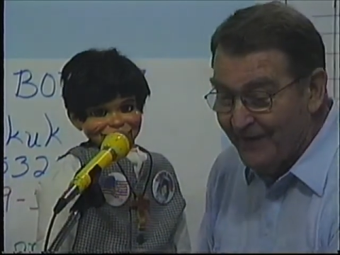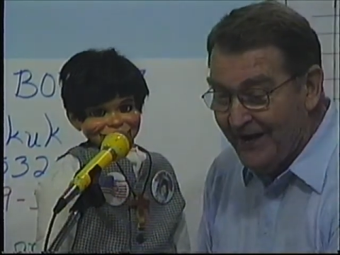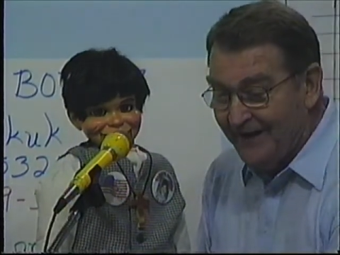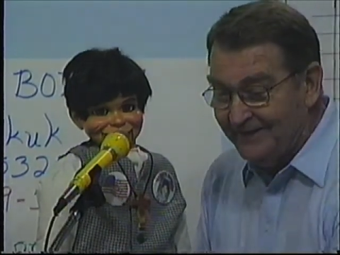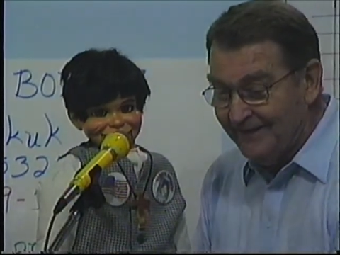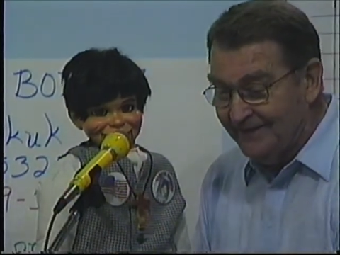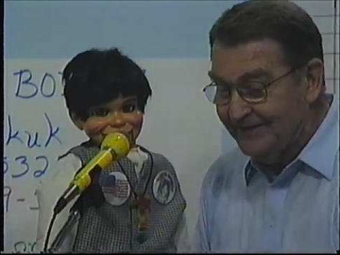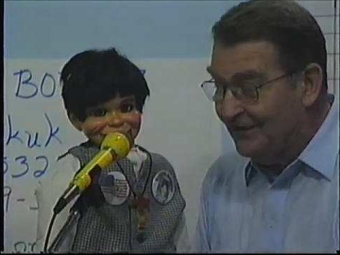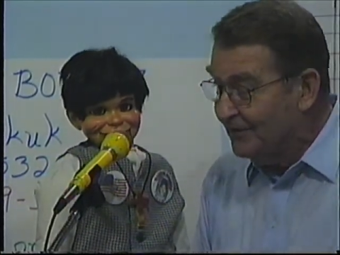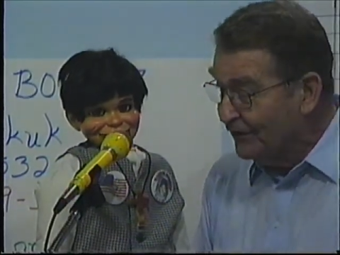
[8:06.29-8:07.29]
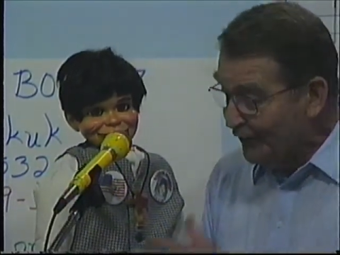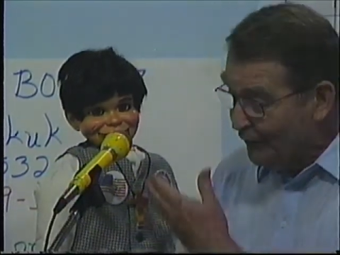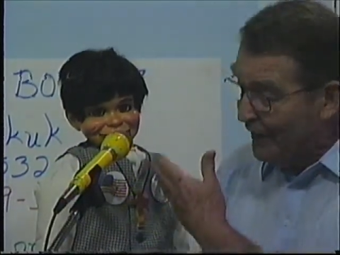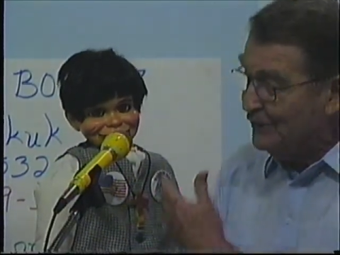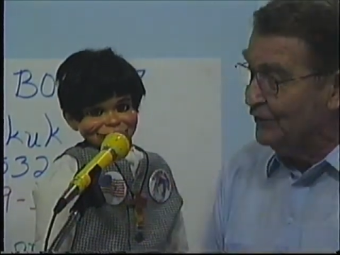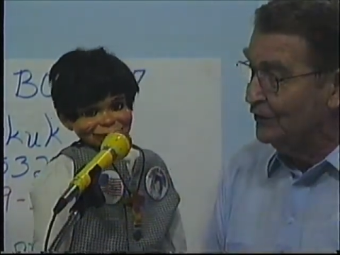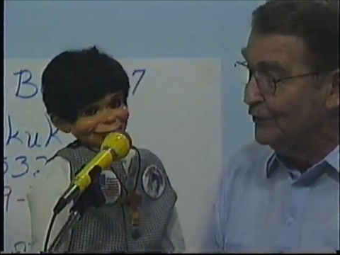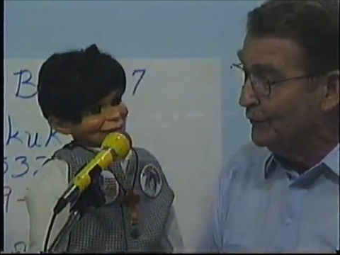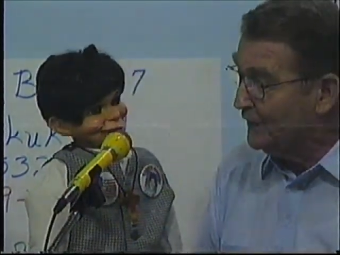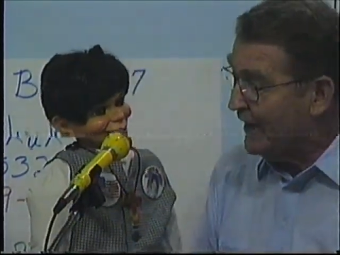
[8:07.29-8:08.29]
Speaker 1: right. Yeah, and you don't know what you'd
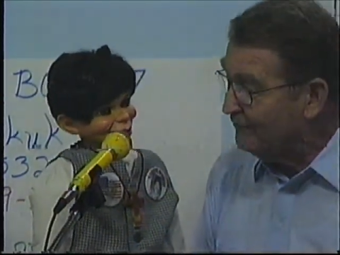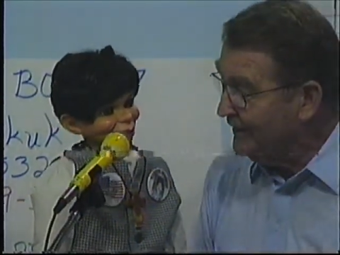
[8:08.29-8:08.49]
do without